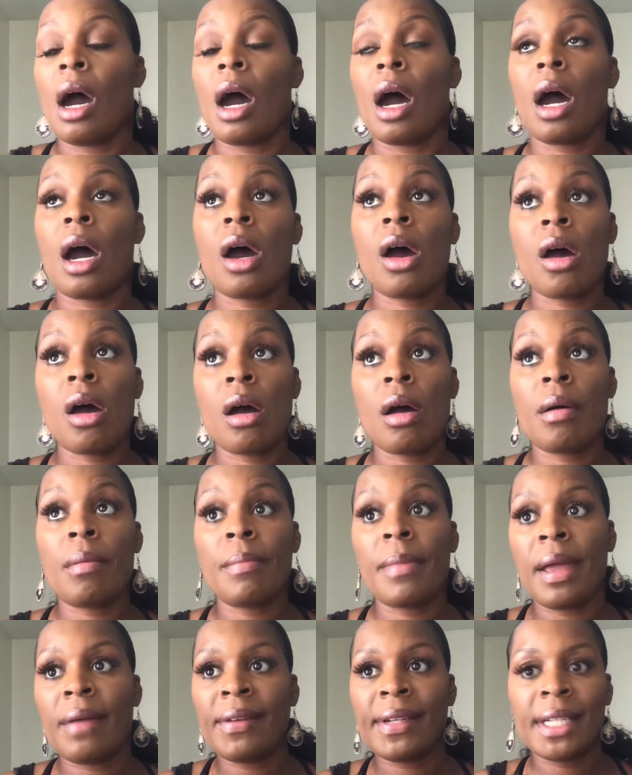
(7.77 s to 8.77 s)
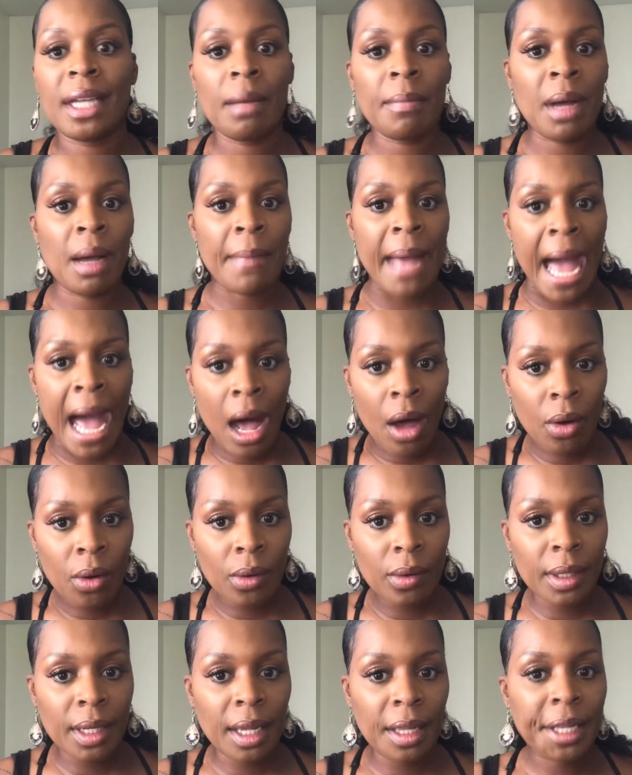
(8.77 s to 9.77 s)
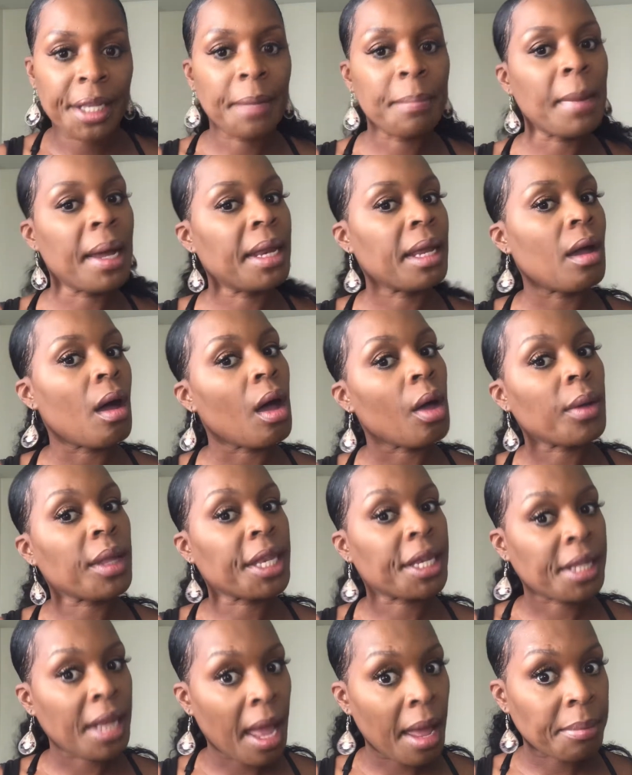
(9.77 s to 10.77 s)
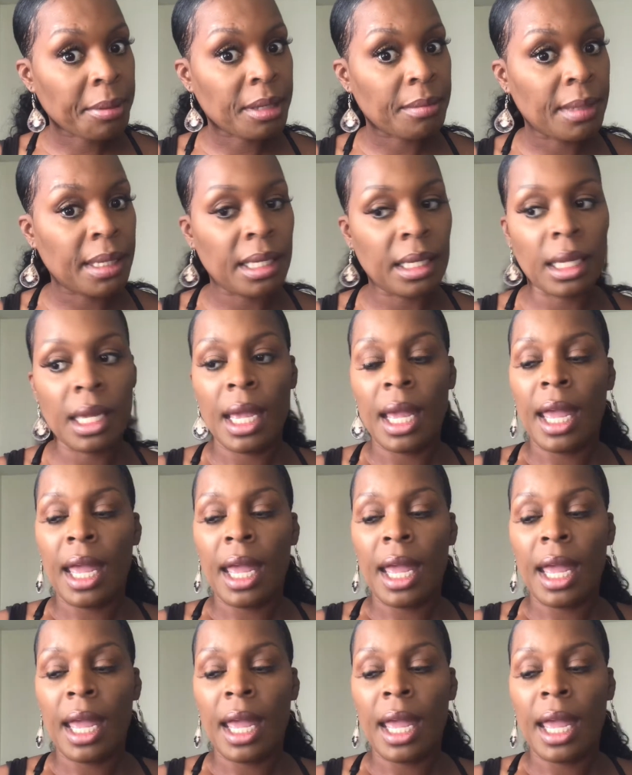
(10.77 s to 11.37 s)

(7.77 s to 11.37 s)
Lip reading: Every time I'm out, somebody always stops me